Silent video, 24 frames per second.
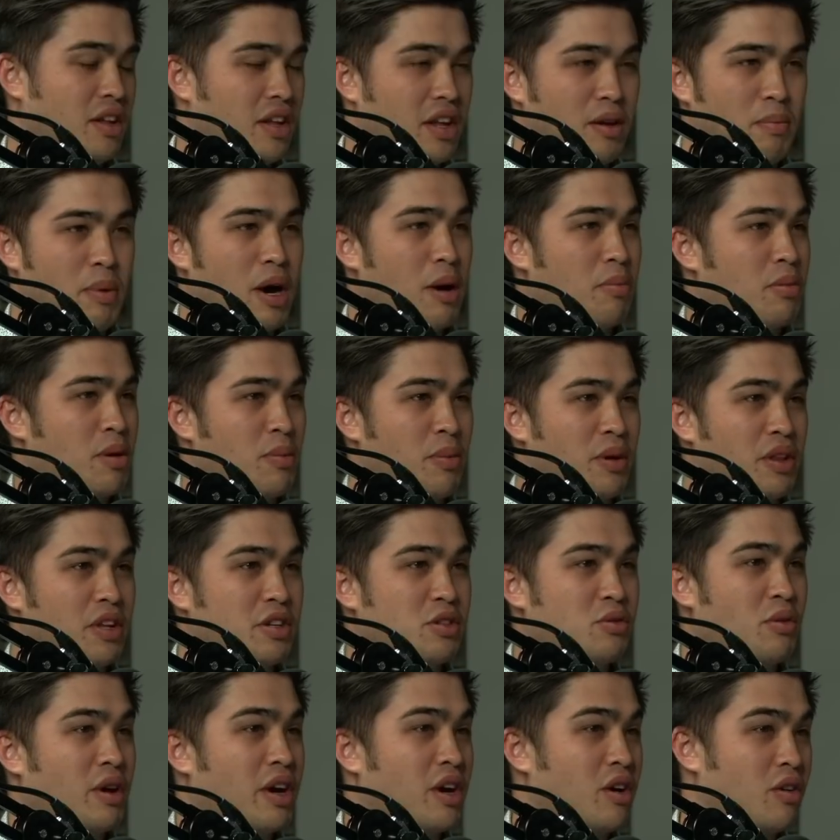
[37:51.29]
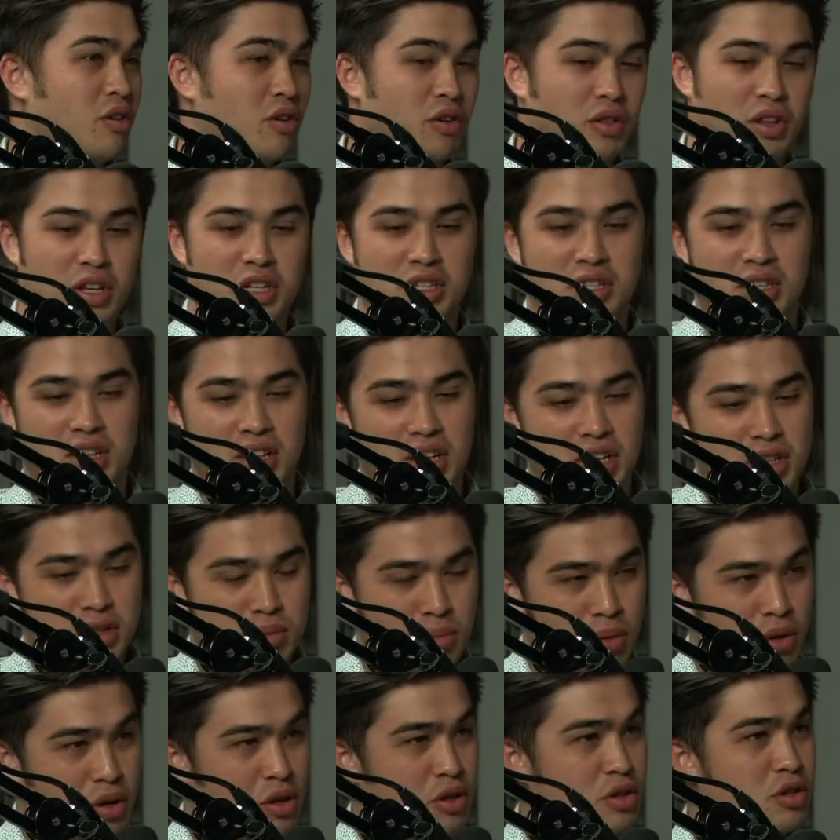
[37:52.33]
it popped up on this record or this
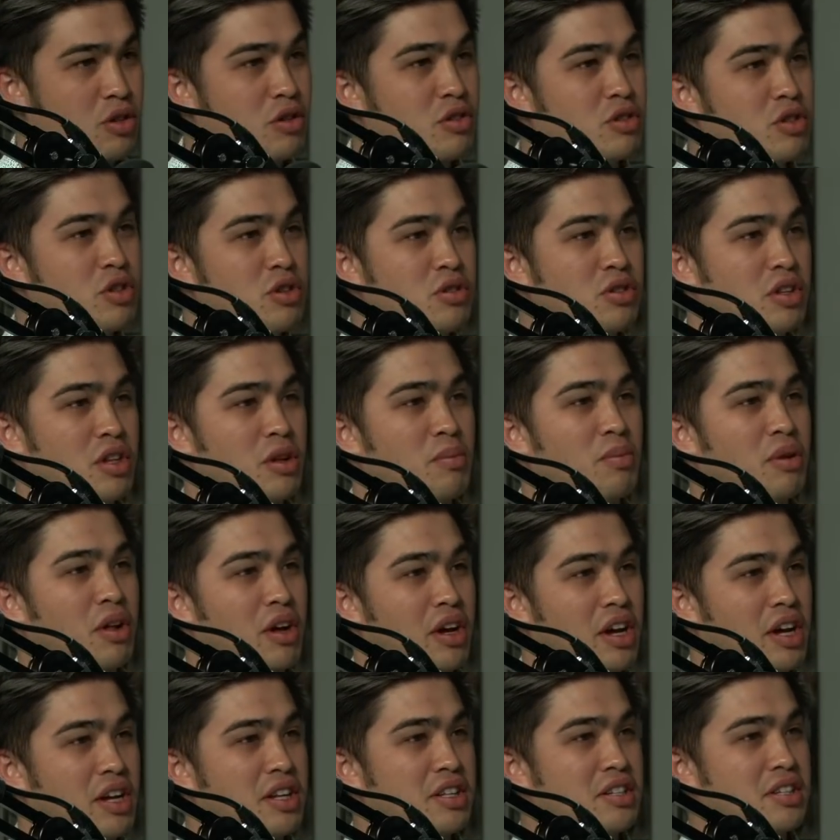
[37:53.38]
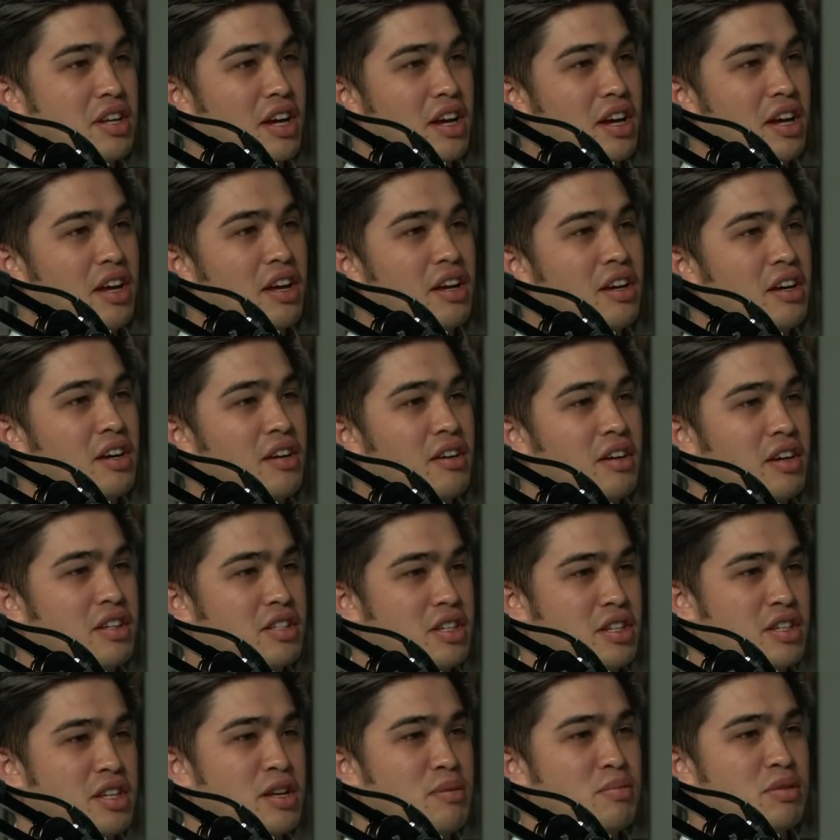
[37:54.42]
producer is using the plugins? Like, because
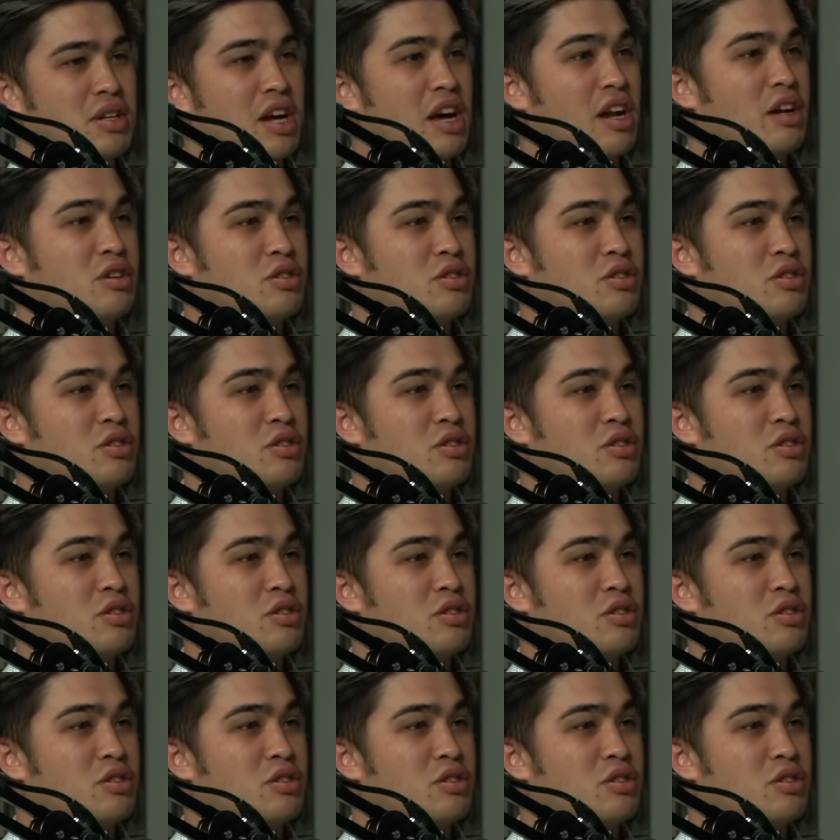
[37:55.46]
it seems kind of